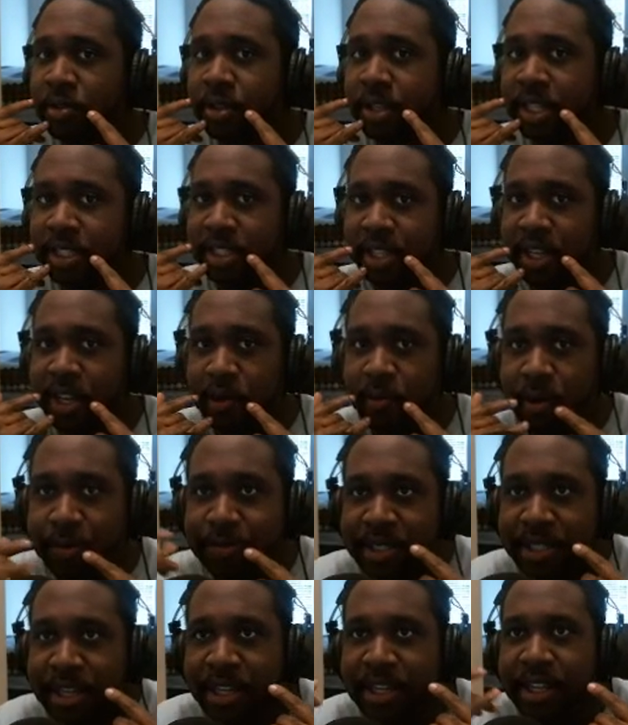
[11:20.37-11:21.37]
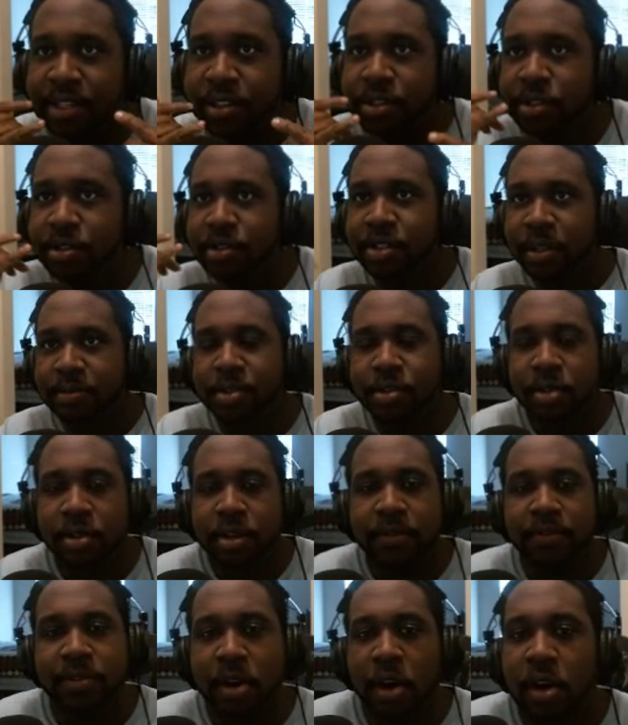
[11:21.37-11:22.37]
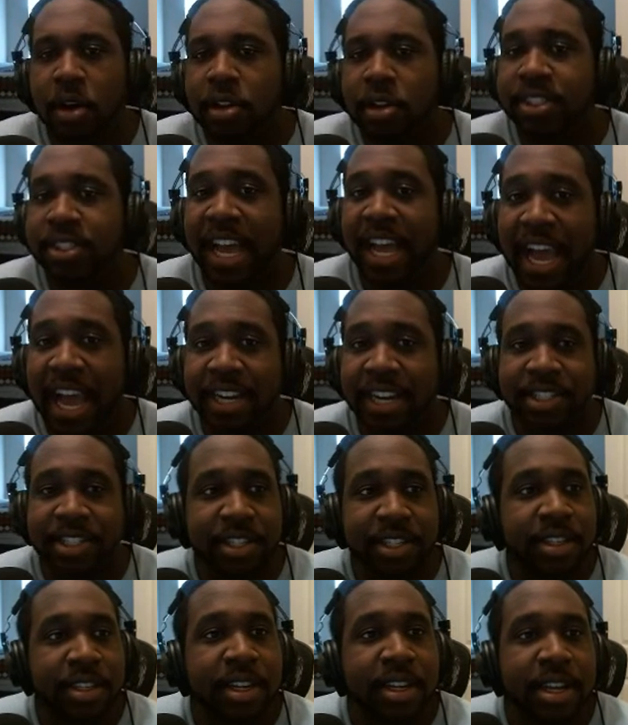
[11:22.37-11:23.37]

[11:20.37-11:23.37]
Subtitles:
let's say, a website and you do some sort of call to action.